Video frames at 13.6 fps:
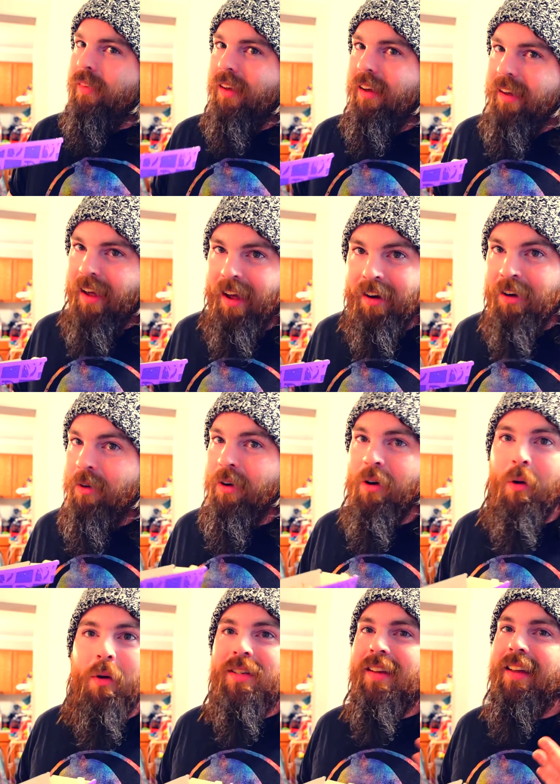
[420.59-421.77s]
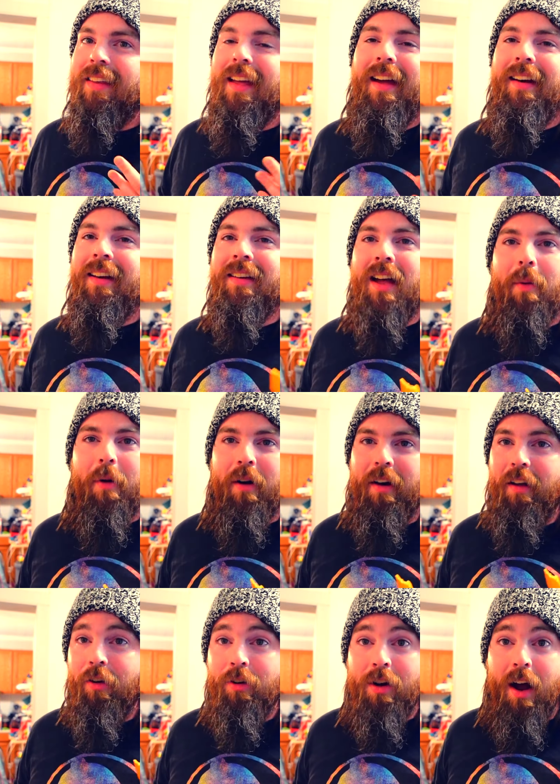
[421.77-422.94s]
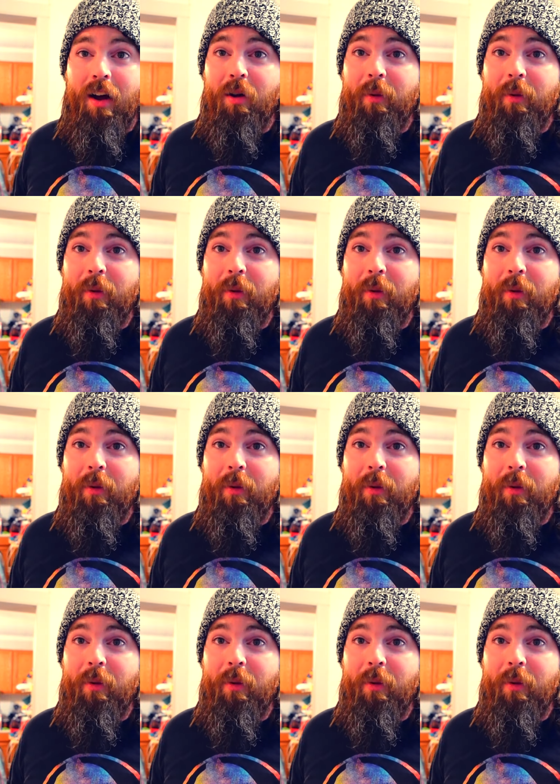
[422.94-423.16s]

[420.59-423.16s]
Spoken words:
again, you can always get that anytime on other Taco